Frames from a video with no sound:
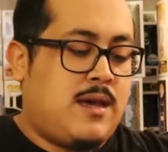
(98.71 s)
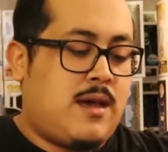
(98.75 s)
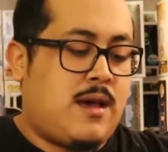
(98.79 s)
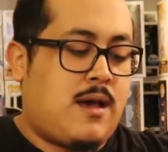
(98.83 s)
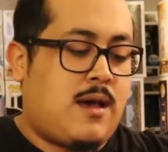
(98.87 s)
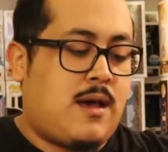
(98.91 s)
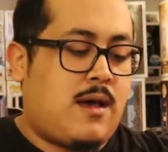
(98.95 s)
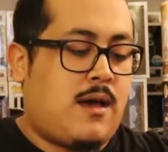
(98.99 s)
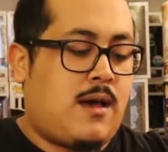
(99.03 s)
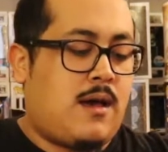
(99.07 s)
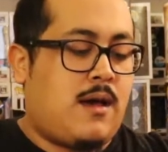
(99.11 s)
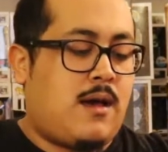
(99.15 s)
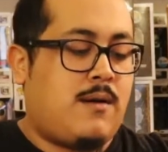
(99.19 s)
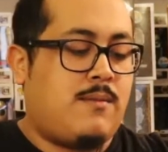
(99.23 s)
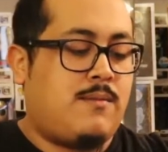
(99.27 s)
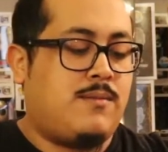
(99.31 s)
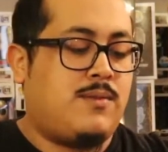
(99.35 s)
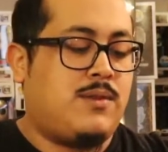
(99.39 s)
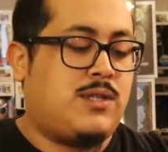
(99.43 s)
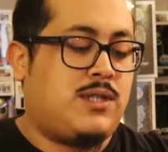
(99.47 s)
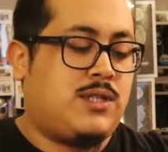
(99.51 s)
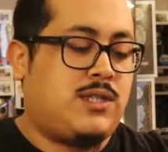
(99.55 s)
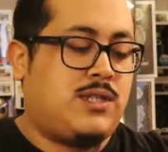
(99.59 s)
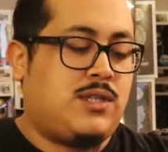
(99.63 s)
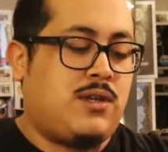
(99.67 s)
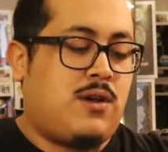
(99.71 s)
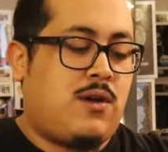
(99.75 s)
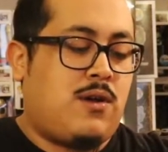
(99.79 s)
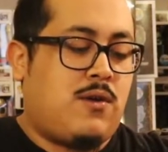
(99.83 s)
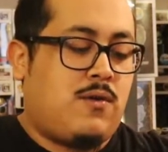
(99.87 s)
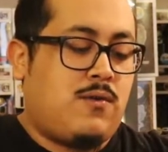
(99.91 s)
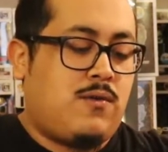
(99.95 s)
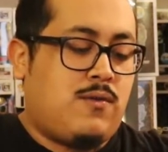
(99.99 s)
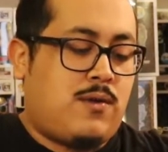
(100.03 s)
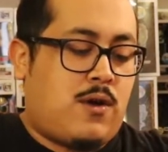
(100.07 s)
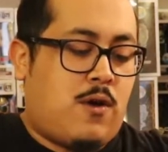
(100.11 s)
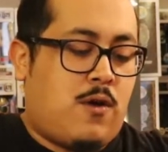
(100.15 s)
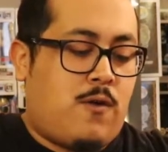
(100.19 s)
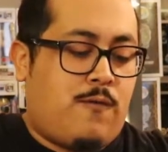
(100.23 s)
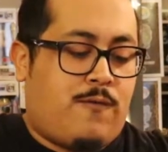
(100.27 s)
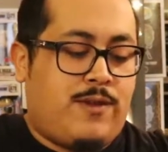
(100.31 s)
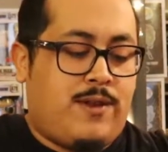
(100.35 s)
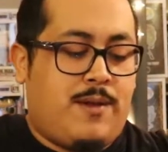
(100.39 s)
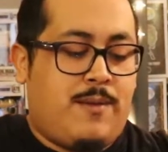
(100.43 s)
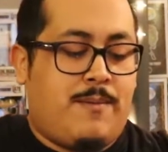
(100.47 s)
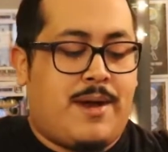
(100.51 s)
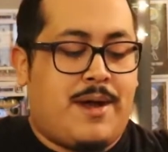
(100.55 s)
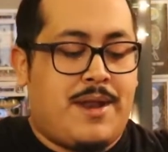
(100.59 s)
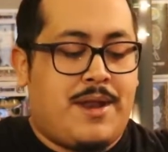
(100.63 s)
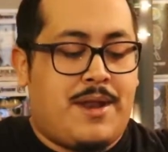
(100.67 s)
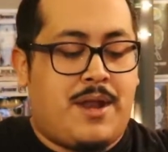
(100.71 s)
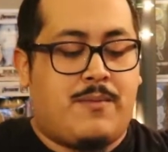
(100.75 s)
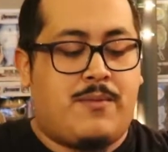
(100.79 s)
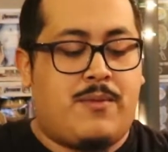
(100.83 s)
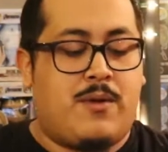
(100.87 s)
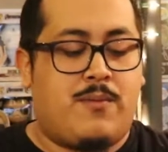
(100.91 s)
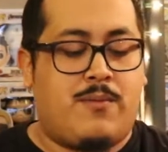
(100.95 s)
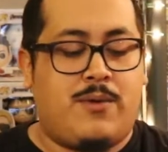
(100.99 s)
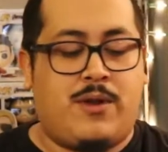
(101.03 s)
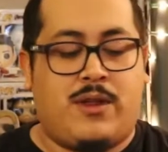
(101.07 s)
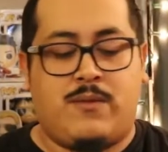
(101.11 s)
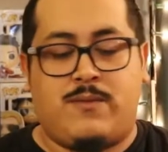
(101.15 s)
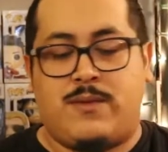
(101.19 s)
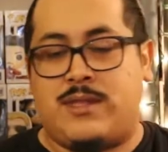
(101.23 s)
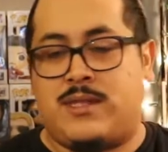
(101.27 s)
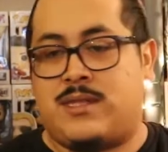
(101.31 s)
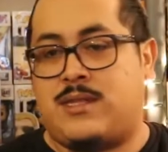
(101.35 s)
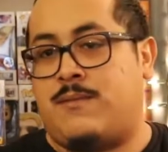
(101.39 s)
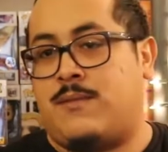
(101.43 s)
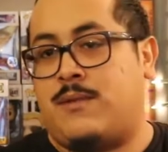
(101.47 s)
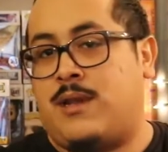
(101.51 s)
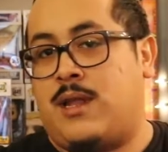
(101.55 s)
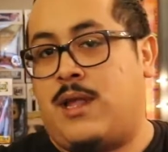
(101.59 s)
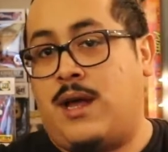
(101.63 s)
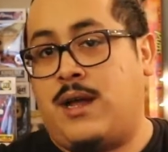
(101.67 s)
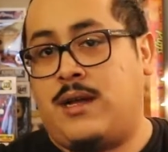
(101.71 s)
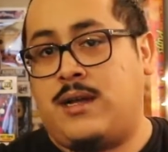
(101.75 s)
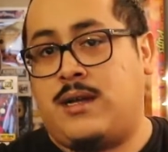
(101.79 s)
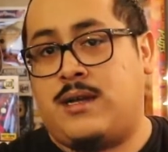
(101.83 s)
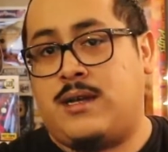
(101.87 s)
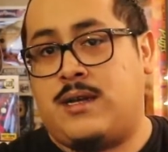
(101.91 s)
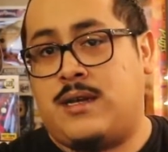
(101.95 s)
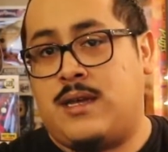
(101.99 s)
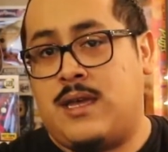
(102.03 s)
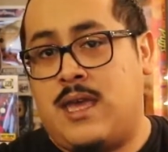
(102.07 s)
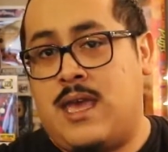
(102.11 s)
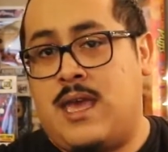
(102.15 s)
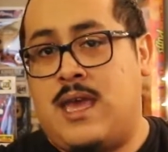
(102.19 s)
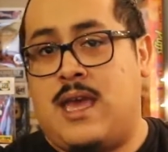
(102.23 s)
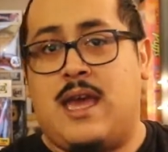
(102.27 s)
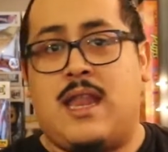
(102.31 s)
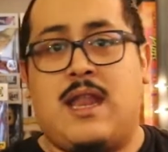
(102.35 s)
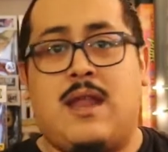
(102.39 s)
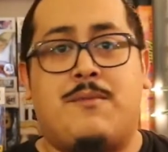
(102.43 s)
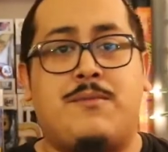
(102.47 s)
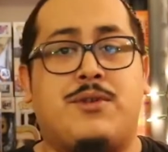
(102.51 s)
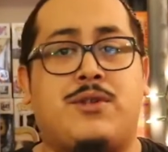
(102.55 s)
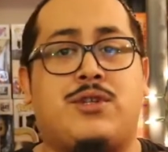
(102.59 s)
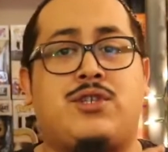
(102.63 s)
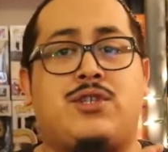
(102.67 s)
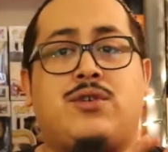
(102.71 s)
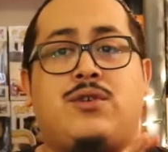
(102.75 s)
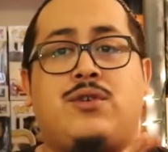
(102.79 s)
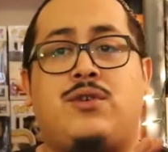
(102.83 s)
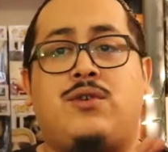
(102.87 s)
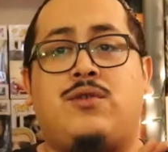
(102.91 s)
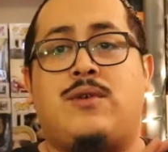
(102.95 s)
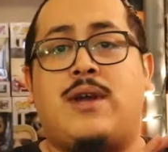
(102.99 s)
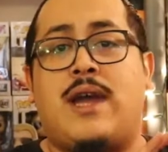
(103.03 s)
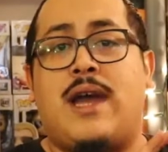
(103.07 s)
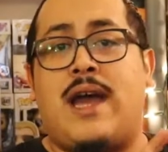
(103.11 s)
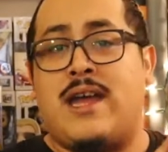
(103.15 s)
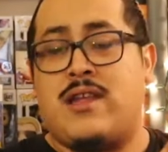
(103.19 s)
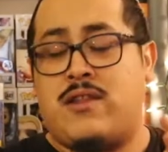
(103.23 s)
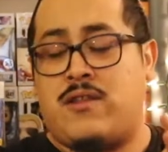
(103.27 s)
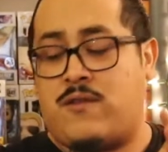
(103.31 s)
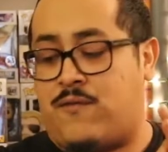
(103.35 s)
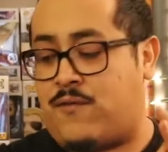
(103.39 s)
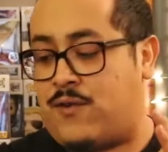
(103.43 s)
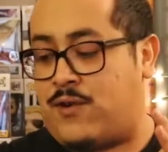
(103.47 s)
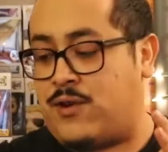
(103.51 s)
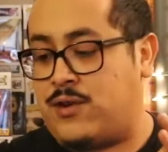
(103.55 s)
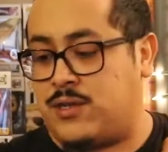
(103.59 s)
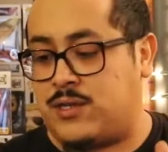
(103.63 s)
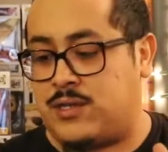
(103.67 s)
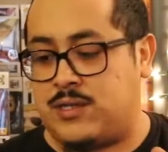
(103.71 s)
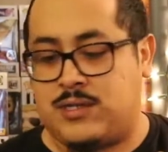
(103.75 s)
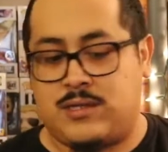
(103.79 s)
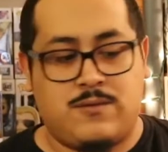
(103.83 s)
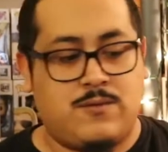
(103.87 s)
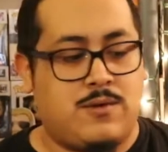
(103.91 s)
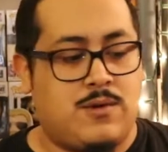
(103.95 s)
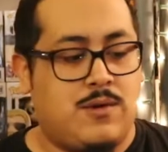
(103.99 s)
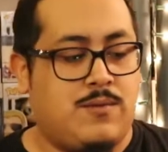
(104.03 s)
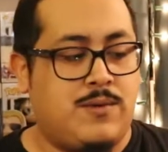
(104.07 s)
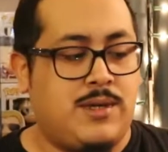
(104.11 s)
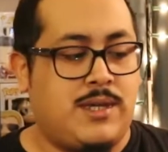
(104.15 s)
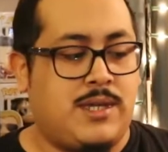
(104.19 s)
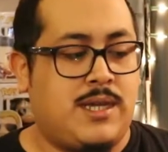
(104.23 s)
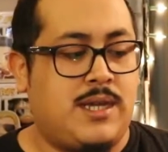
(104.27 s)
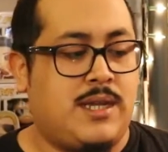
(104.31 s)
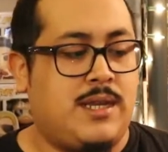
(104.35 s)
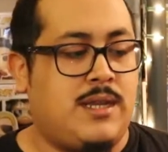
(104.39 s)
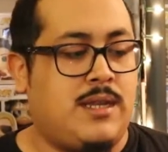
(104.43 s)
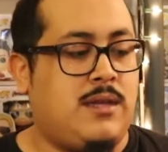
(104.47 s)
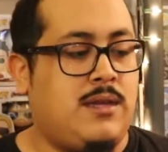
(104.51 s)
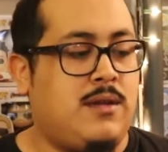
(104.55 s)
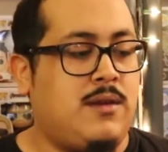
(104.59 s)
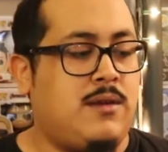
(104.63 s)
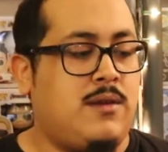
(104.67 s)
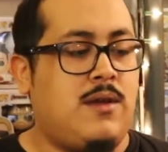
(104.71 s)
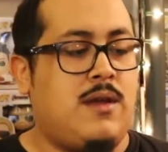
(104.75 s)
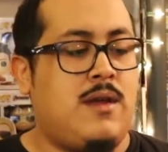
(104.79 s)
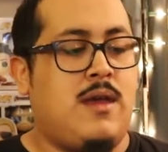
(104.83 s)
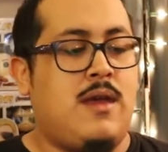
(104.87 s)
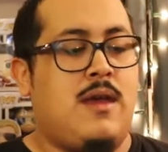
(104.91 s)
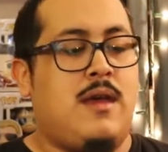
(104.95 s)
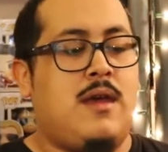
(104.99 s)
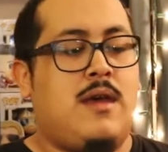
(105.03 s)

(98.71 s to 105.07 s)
Um, so hopefully my number brings me some luck. And I'm going to show you guys first what we get here.